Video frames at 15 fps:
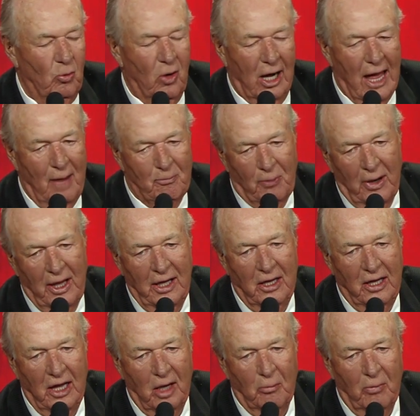Well, I played
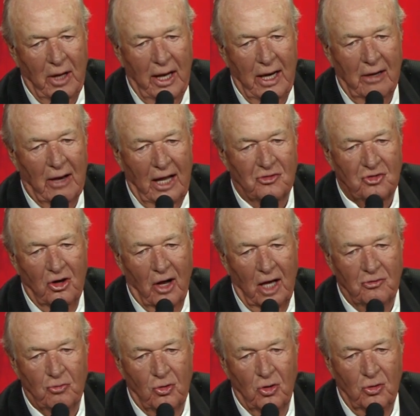in the NBA, and that's
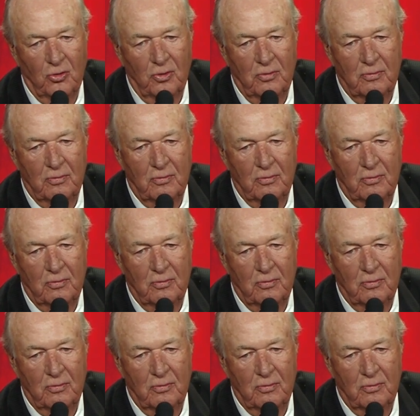not true.